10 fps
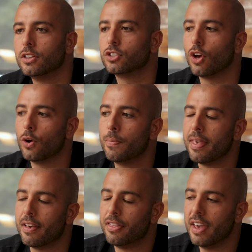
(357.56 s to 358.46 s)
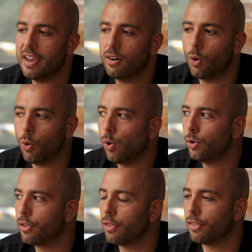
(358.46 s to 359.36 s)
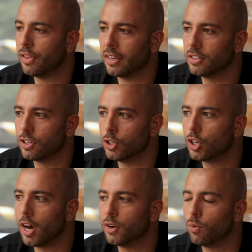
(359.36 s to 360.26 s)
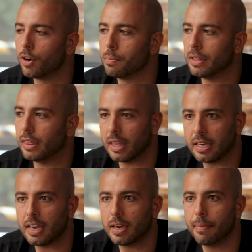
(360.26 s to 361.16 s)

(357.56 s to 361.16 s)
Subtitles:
So they're all of the things that you kind of want to be thinking